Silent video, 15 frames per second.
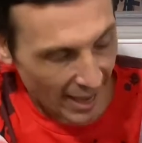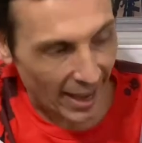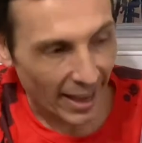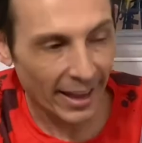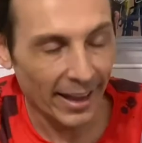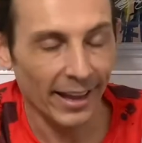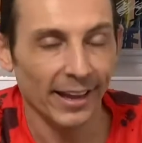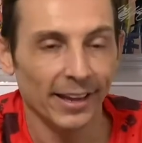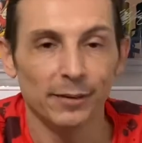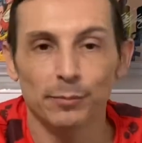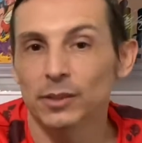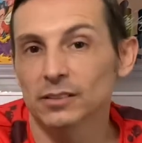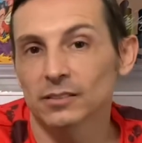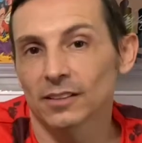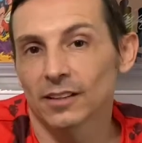And
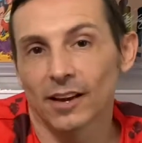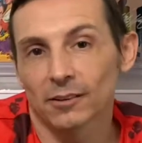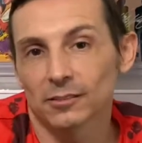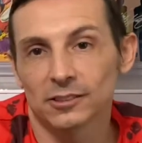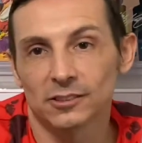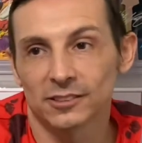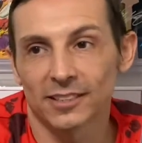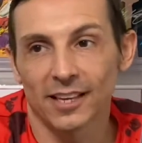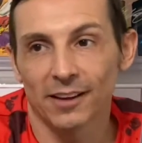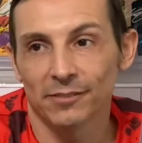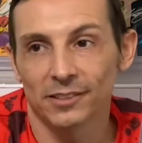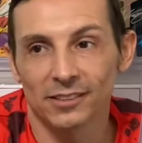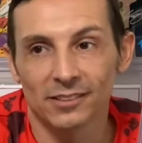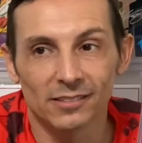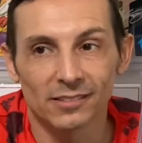basically I was just
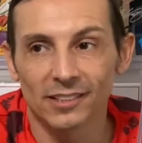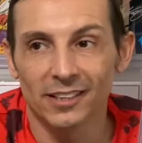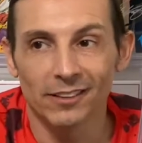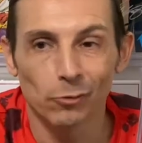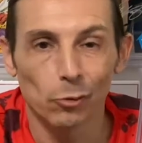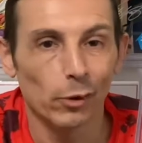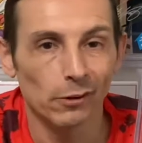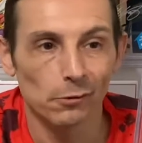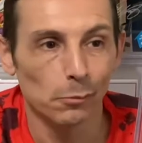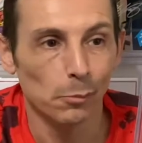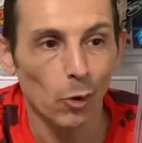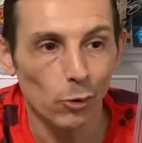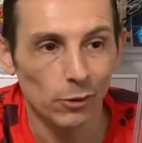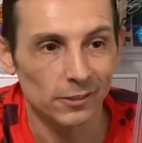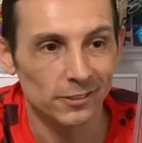having giveaway
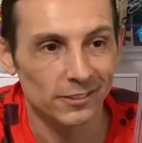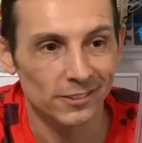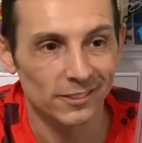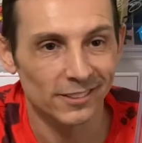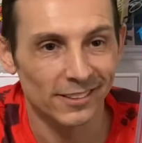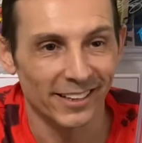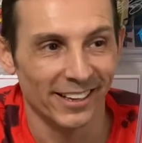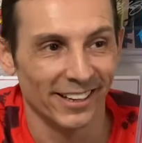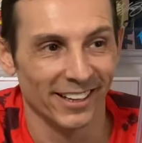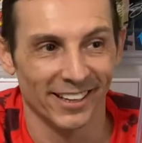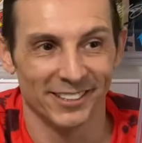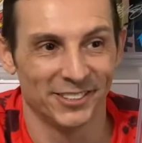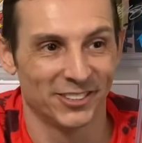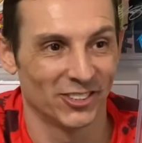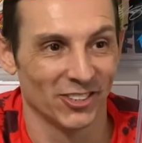remorse, and I
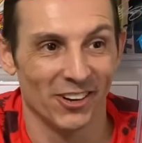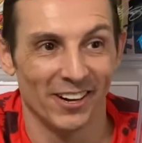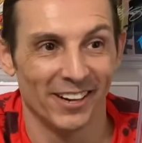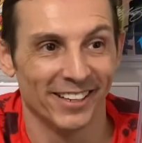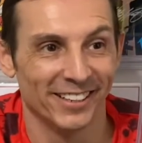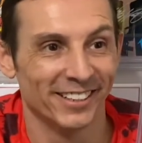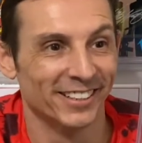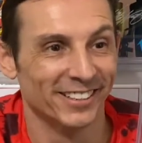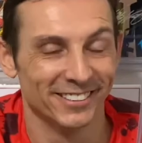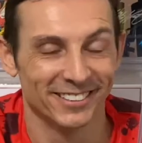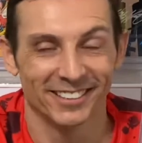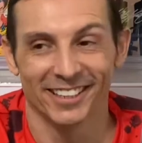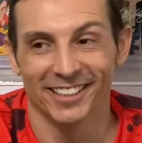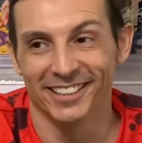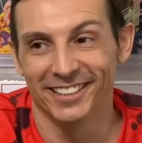saw it and I was
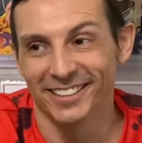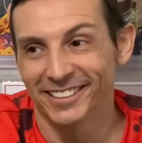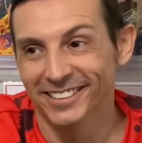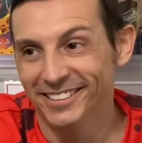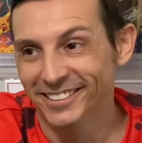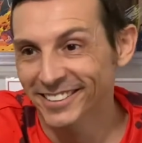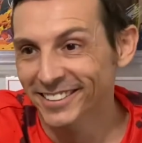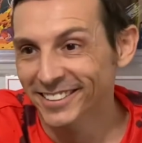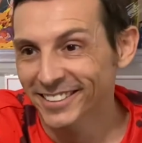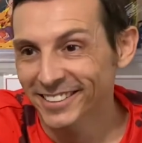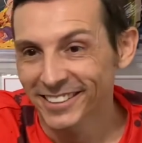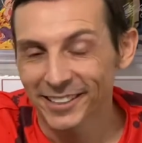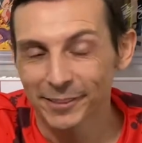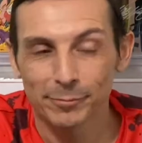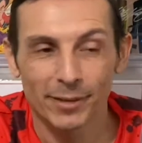like,
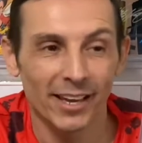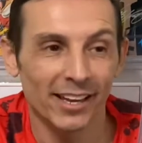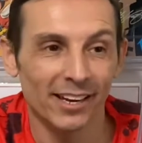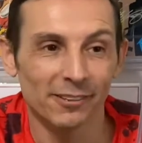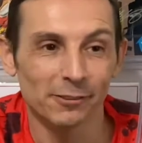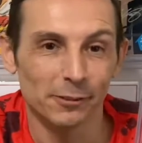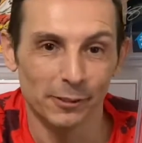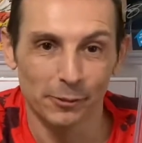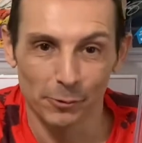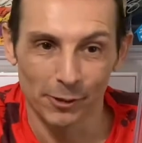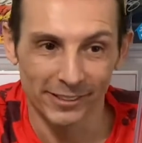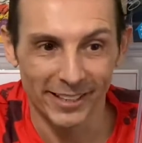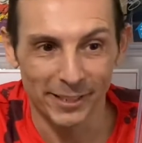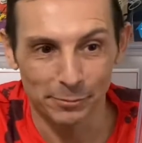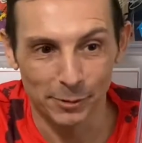man, I really
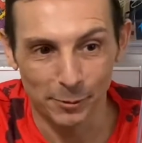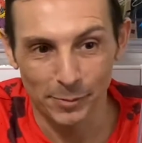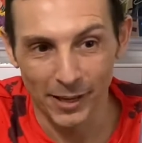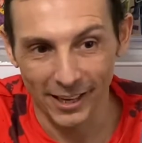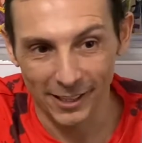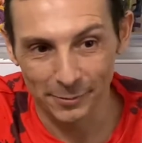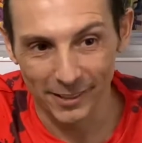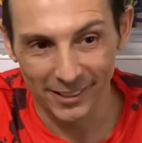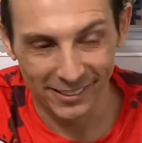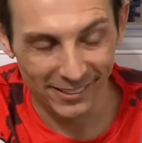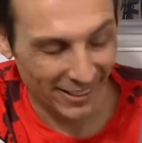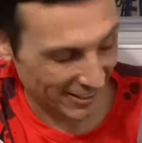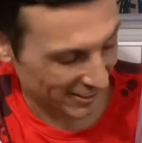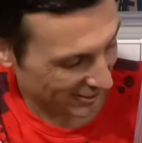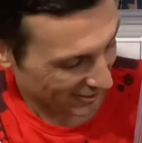want that book back in my
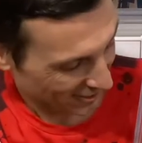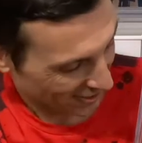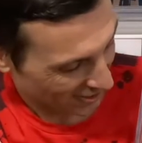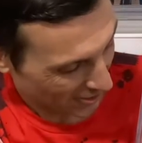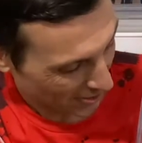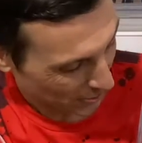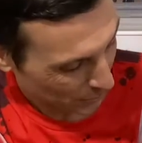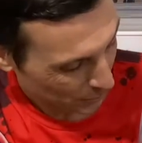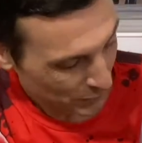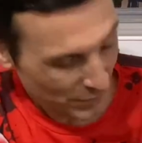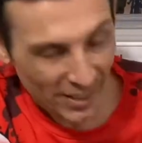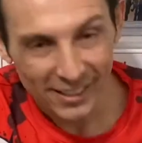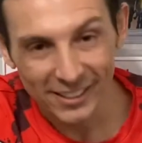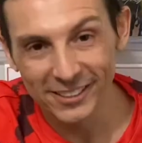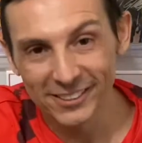collection. So
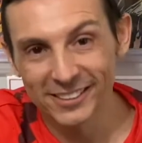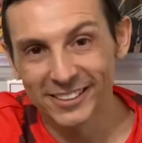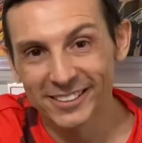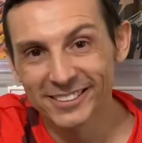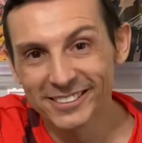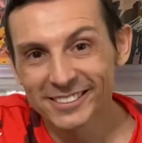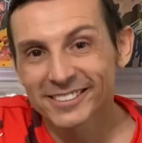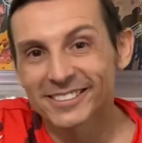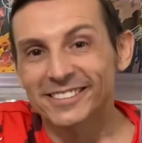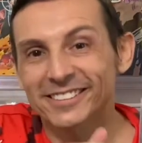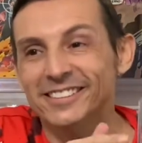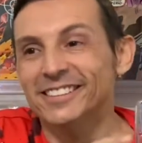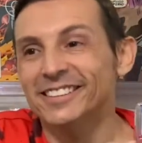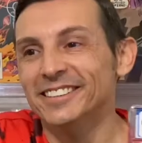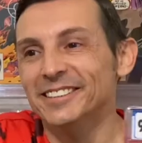here it is,
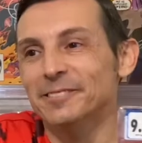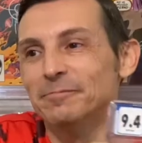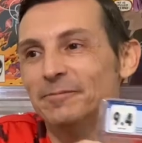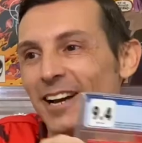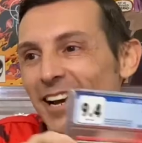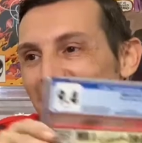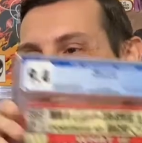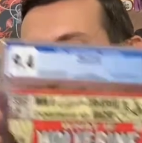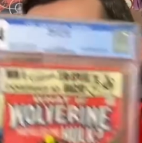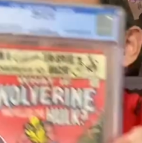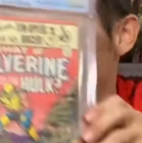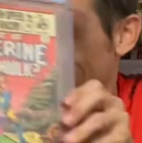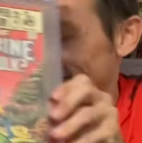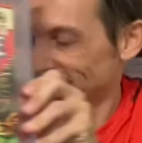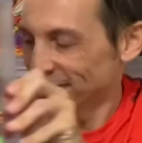back in the
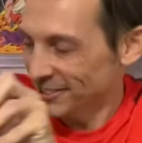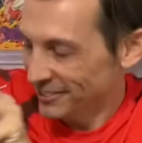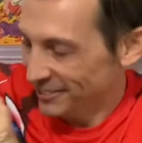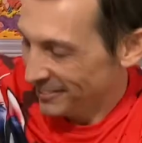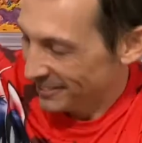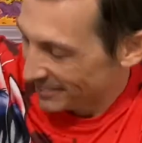collection.